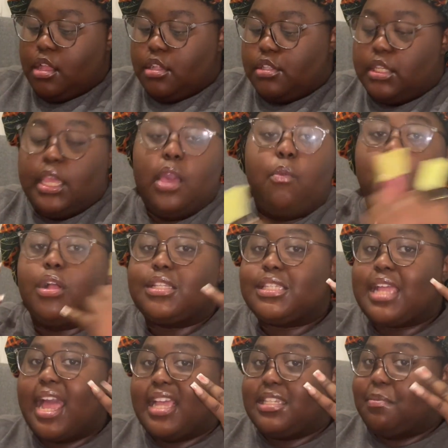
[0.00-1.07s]
So yeah, once
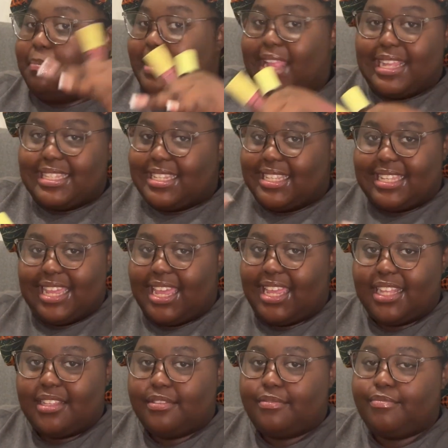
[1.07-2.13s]
that is blended
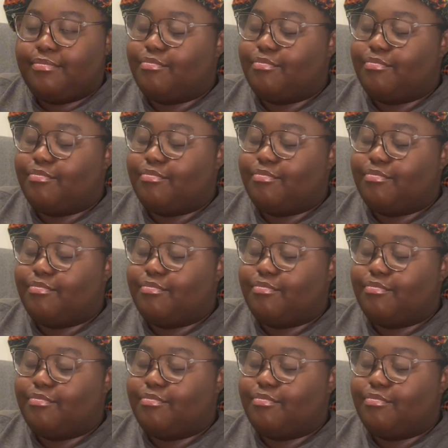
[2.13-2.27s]
in,